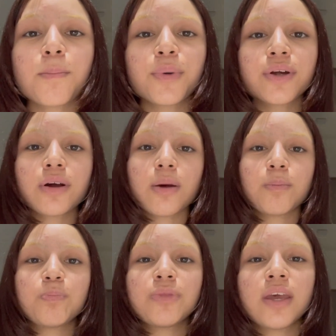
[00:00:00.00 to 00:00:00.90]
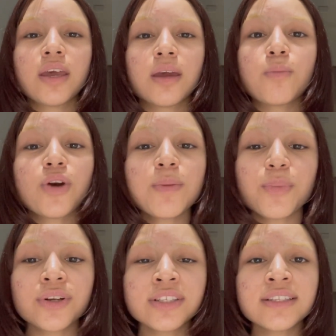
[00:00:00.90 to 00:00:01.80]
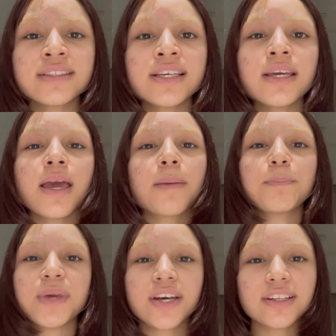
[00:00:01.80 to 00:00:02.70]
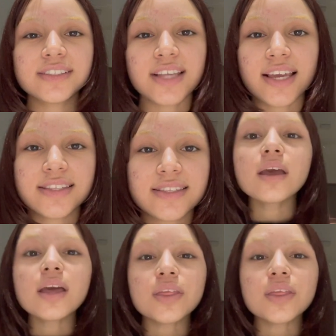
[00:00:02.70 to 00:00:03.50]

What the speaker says: but more importantly, be concise.